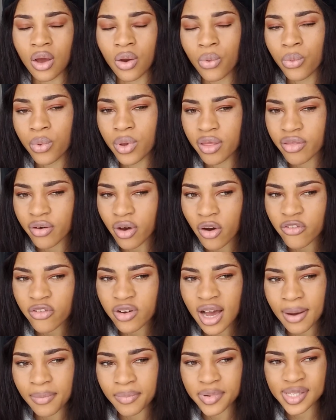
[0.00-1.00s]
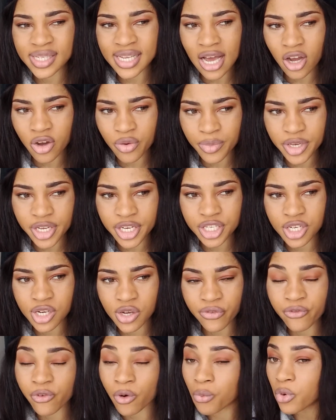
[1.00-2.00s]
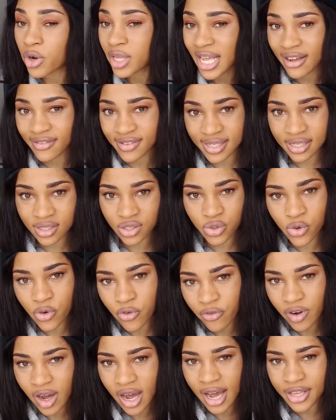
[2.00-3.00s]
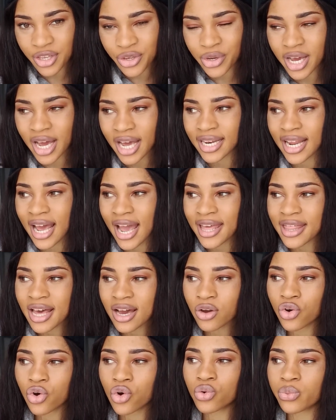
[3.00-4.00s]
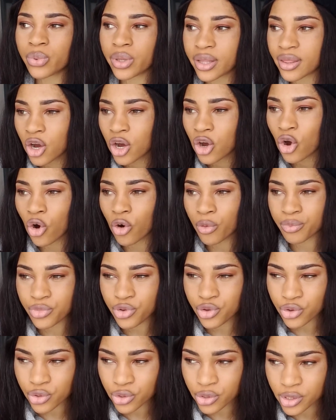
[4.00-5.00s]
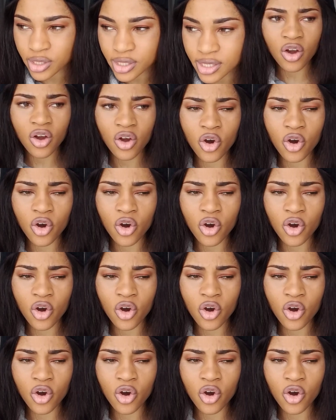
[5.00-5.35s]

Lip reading: With off-campus accommodation, from what I've seen so far, you can either go with communes.